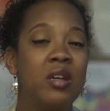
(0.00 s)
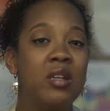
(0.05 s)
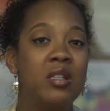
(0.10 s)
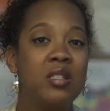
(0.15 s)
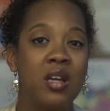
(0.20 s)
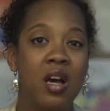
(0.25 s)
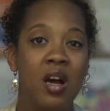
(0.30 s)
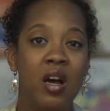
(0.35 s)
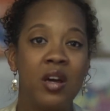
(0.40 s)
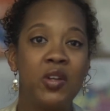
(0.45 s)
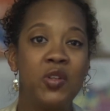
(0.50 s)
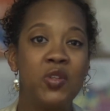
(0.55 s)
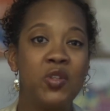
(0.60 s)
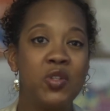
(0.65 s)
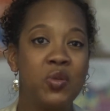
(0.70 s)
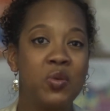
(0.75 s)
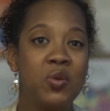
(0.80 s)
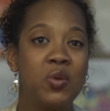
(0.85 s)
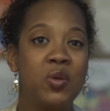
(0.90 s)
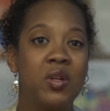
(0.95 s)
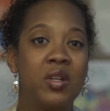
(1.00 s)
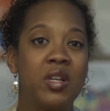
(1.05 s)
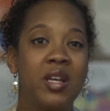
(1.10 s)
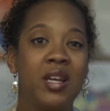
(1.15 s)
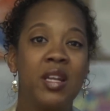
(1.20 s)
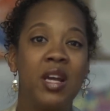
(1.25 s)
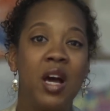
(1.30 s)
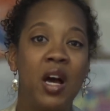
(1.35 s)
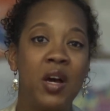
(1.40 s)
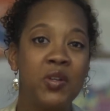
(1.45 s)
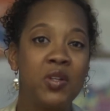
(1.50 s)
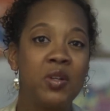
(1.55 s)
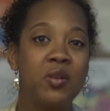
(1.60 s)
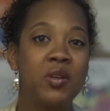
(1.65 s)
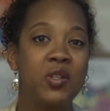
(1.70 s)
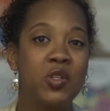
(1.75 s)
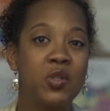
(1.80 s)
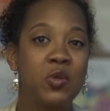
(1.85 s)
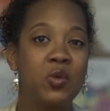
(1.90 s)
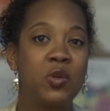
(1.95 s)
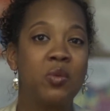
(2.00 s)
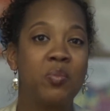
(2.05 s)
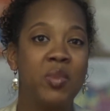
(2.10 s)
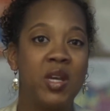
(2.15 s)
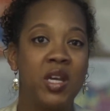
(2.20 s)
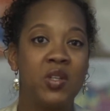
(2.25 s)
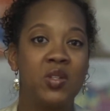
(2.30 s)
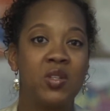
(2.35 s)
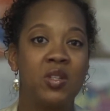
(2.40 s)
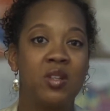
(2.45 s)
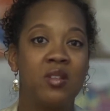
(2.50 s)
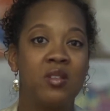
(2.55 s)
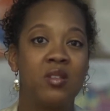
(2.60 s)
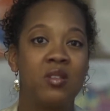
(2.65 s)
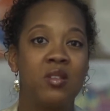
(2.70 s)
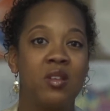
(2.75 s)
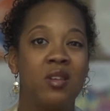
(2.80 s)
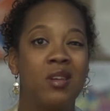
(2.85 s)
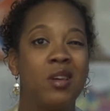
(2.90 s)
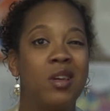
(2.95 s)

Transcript: to uninsured and underinsured patients,